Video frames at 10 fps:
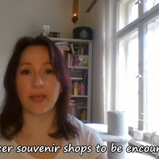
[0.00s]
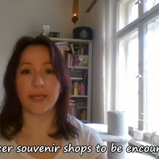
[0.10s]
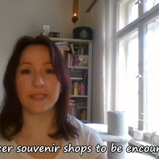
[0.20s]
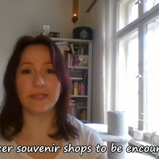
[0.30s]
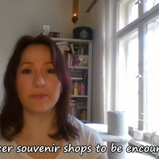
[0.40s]

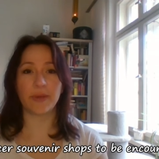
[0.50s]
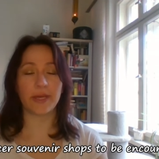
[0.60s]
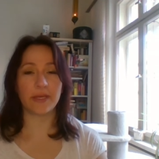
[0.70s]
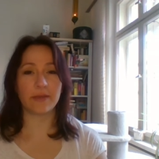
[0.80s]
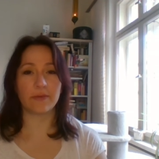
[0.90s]
I didn't
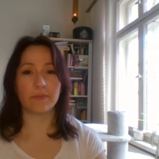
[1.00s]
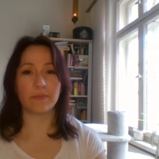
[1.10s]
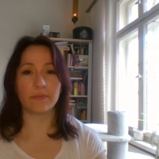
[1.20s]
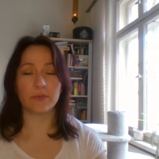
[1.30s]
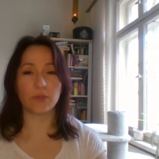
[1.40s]
buy
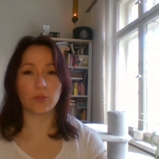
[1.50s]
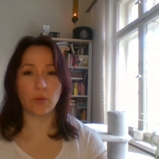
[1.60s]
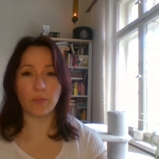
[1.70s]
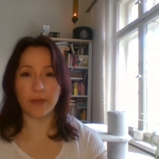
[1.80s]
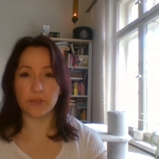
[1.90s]

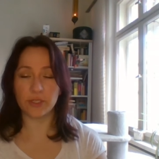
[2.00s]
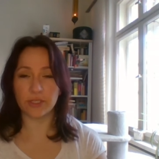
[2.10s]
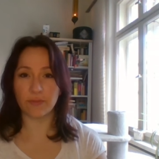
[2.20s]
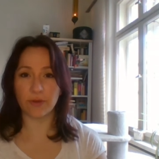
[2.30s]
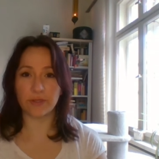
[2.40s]
so much
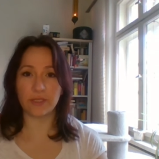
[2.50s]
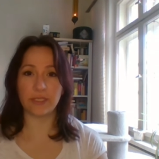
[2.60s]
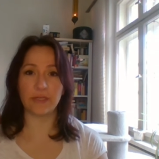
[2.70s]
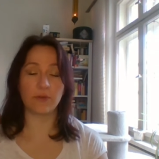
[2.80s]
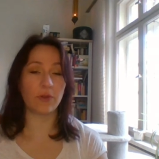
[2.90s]
as I
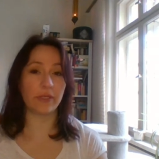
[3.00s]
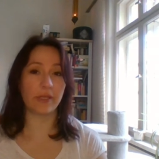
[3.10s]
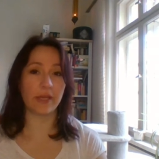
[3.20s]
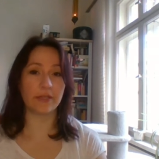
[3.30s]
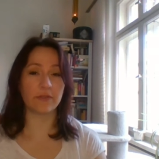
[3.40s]
wanted in
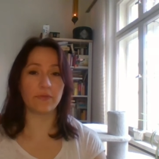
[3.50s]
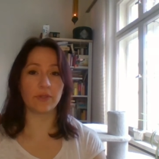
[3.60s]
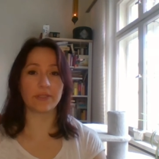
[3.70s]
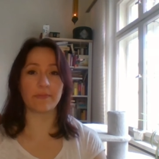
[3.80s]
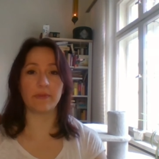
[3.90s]
Culzean Castle,
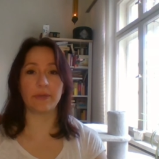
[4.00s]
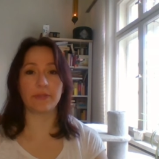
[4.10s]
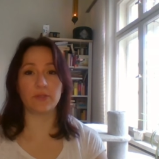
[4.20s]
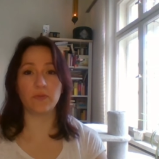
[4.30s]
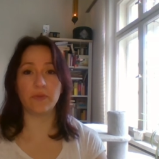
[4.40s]
for example,
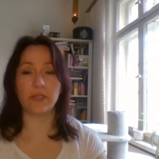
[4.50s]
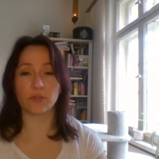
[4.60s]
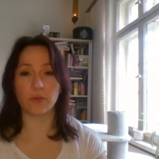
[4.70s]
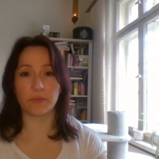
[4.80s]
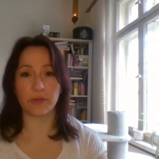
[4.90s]
but the souvenir
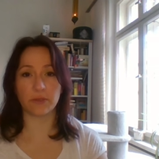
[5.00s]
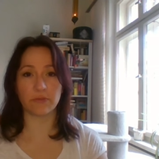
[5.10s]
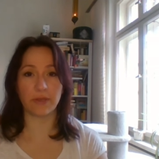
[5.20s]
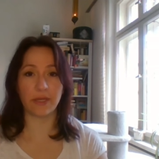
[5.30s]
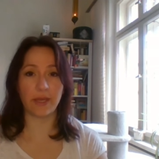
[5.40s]
shop there
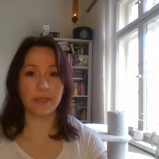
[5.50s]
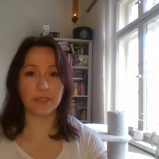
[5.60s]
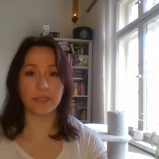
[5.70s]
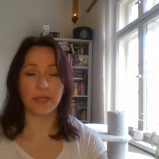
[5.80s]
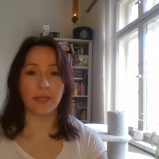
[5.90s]
was really
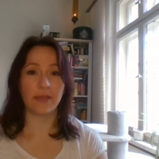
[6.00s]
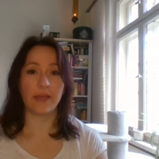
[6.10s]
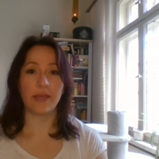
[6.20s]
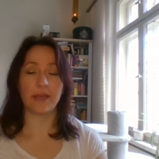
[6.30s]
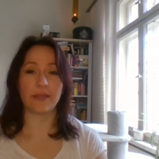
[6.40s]
nice,
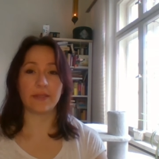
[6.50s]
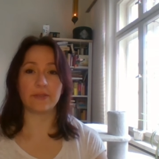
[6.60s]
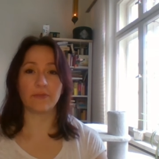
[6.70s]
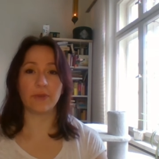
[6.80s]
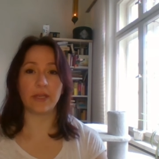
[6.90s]

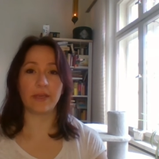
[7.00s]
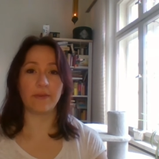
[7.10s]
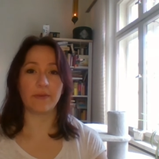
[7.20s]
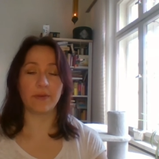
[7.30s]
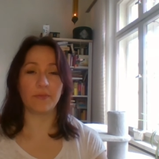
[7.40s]
and
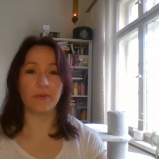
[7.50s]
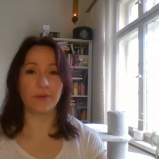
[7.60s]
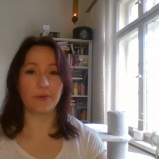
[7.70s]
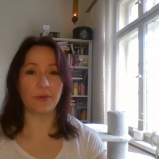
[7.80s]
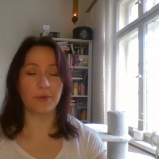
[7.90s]
really
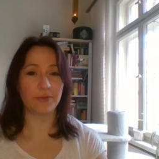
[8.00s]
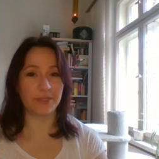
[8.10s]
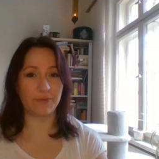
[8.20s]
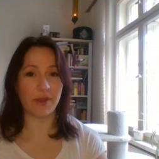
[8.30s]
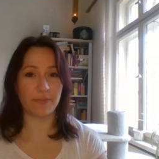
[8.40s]

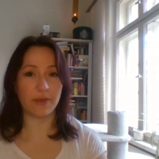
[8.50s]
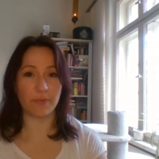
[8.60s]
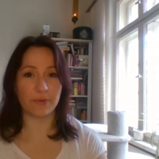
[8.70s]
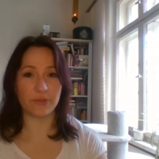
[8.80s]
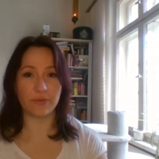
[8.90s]
grab the
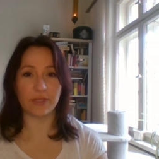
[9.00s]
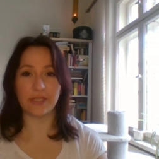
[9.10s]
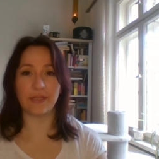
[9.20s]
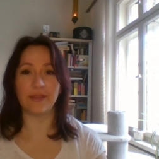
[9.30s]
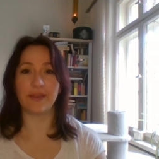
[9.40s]

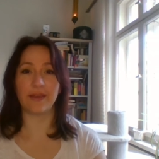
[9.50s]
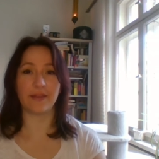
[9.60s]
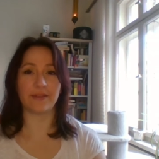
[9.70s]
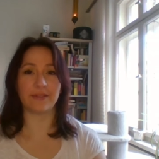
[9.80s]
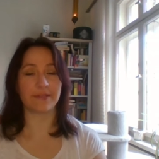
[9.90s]
opportunity
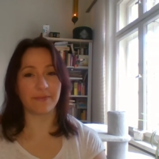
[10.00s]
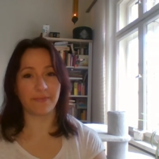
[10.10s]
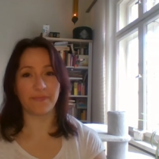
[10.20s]
and